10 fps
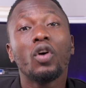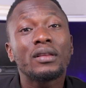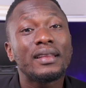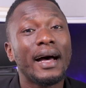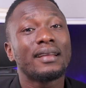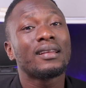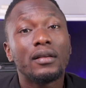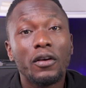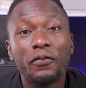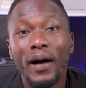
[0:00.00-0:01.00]
Note that
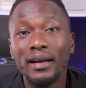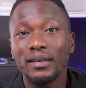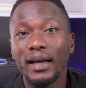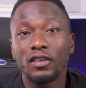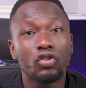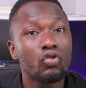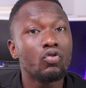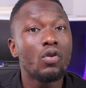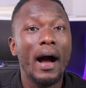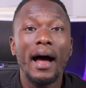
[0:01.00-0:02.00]
the fact that
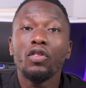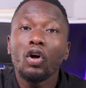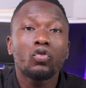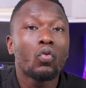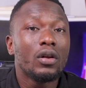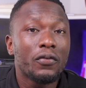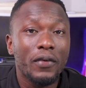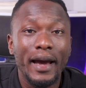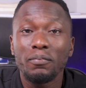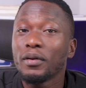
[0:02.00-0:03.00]
you are not
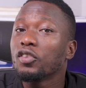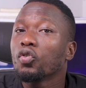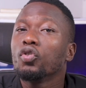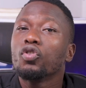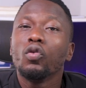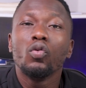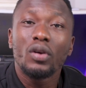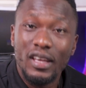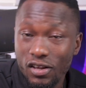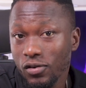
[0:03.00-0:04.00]
qualified based on your
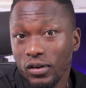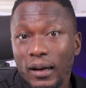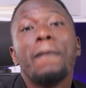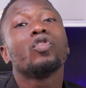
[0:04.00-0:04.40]
location